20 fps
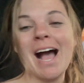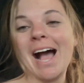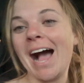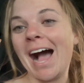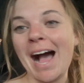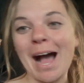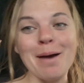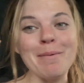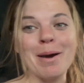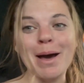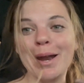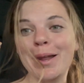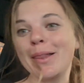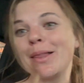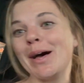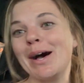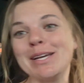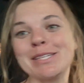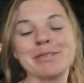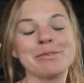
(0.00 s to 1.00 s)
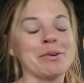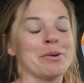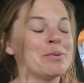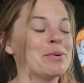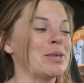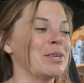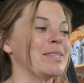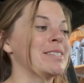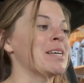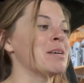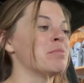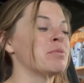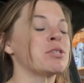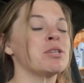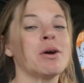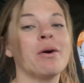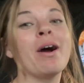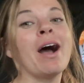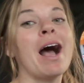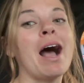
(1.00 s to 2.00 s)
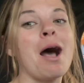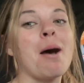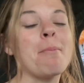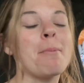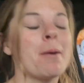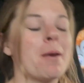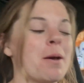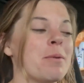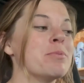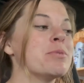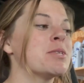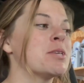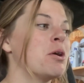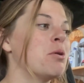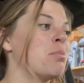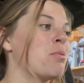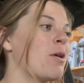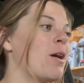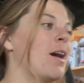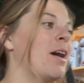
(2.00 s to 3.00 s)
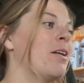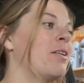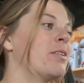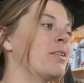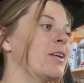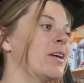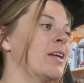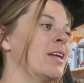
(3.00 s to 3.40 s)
I'm at a loss for words. I'm so happy. I'm so proud.